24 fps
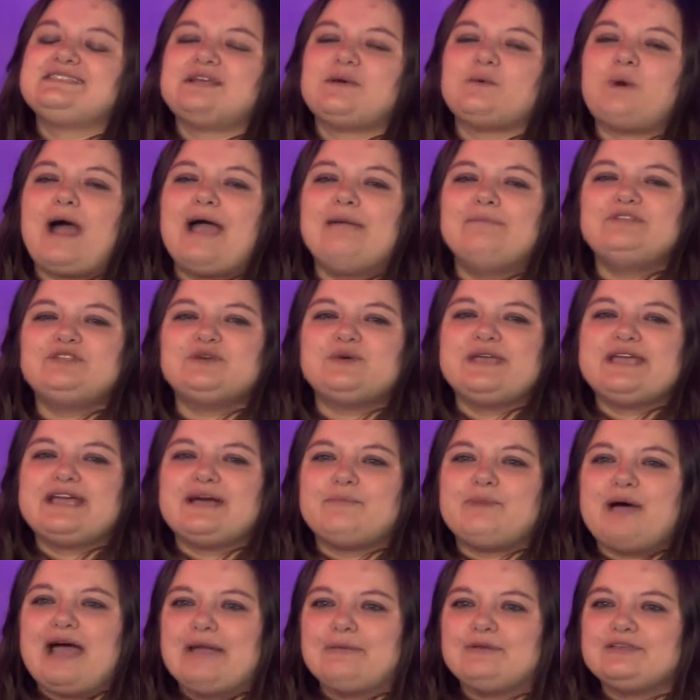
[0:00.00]
I'm doing a
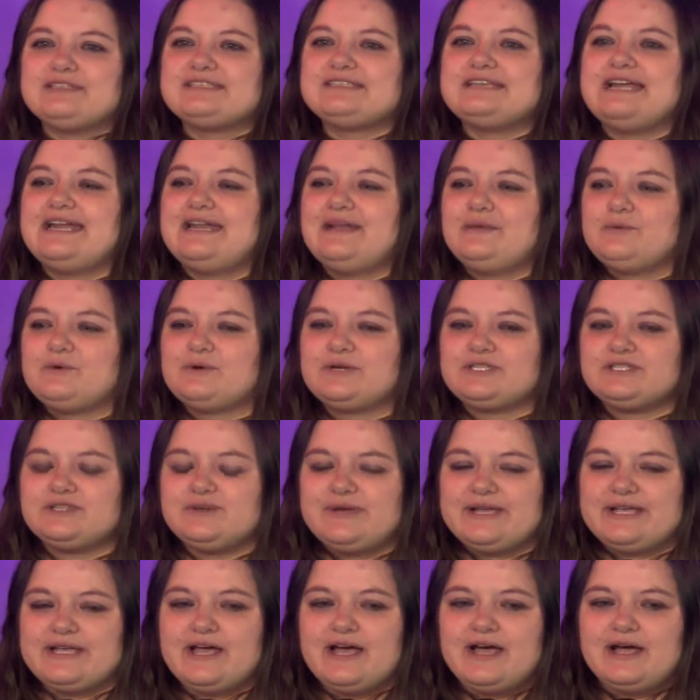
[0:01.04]
Bible study. We're
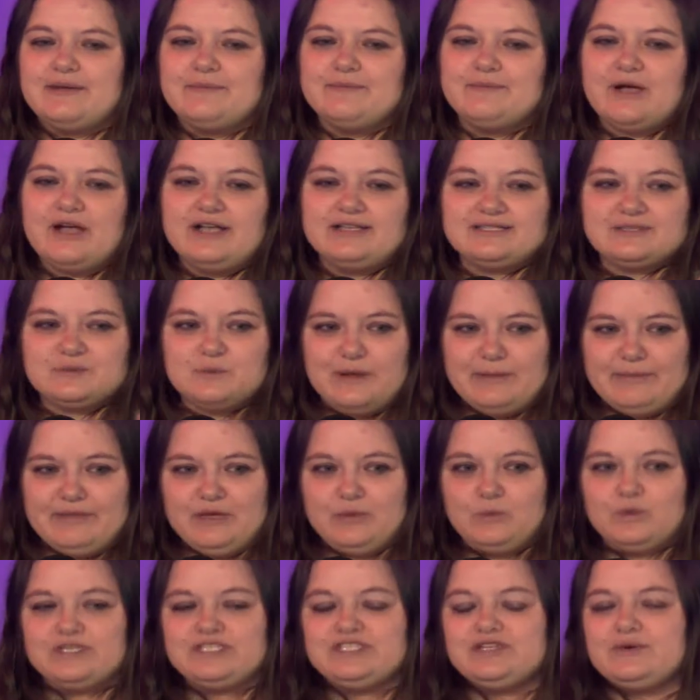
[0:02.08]
doing us
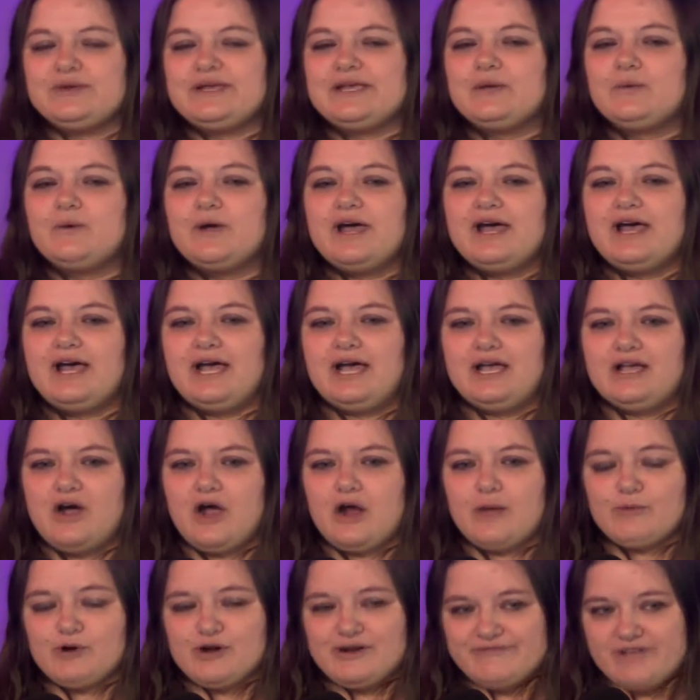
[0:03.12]
women. We're doing
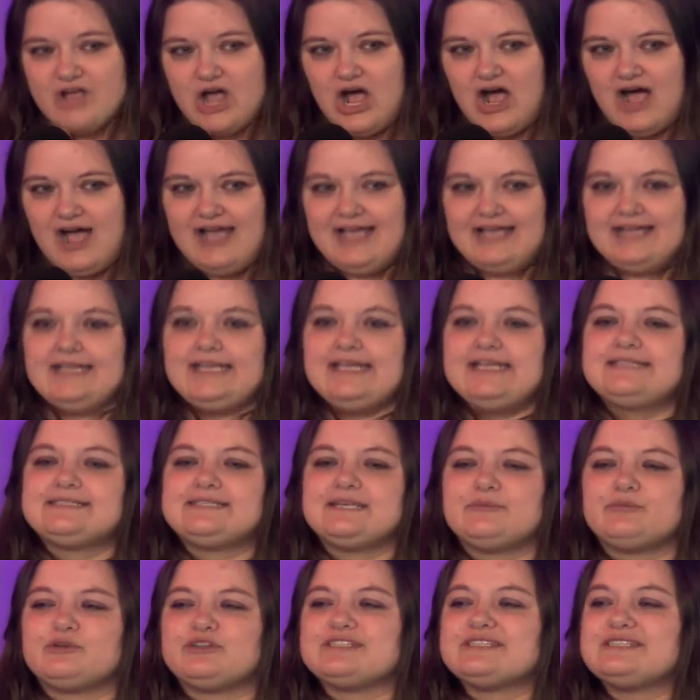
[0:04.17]
Armor of God. It's
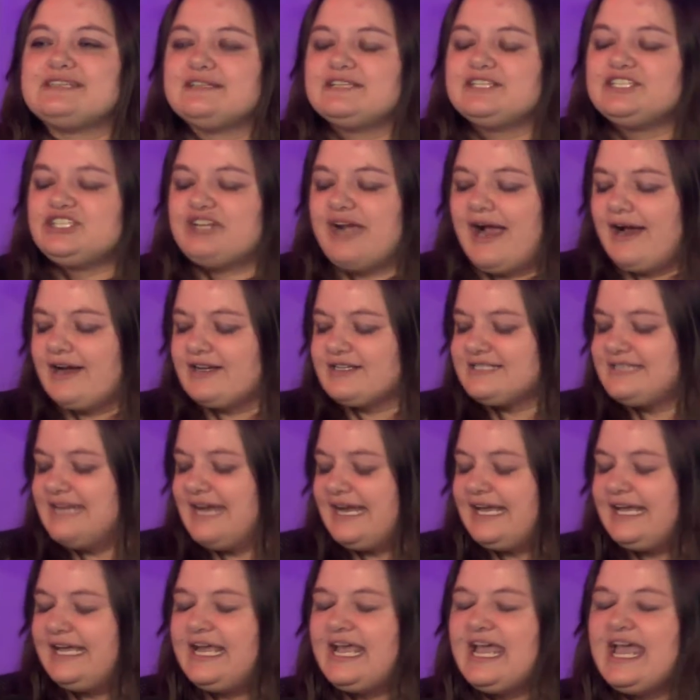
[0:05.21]
a Priscilla Shire
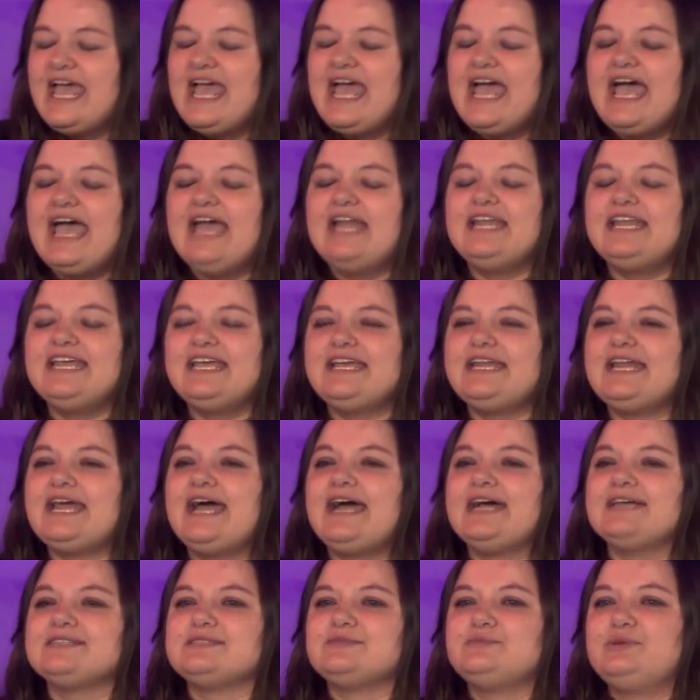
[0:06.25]
study, and it
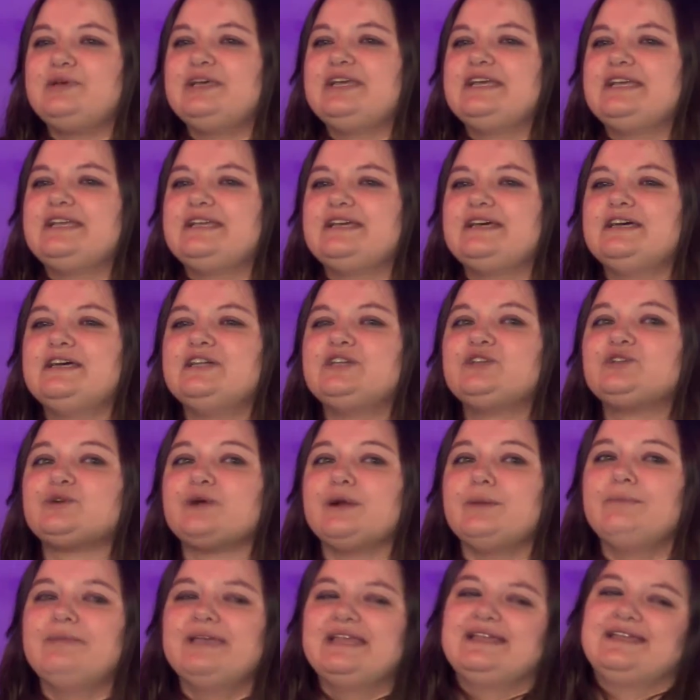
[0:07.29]
has been
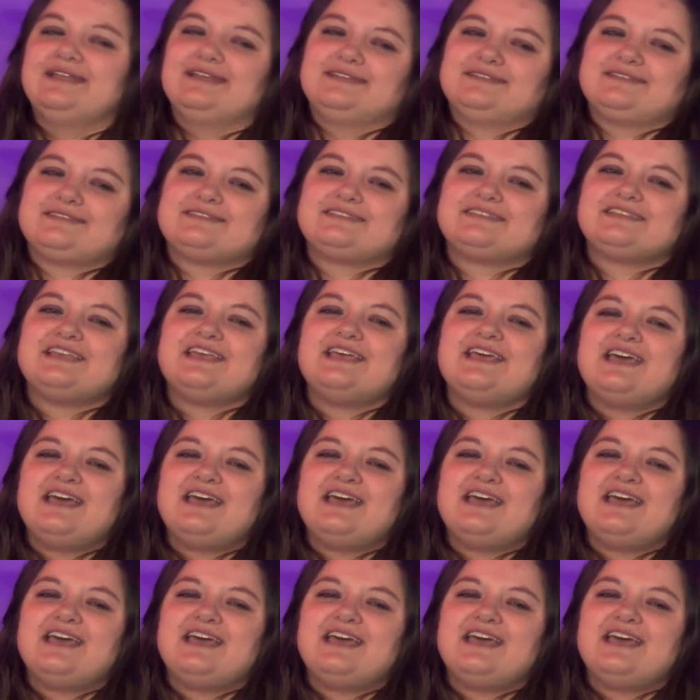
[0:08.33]
tremendous.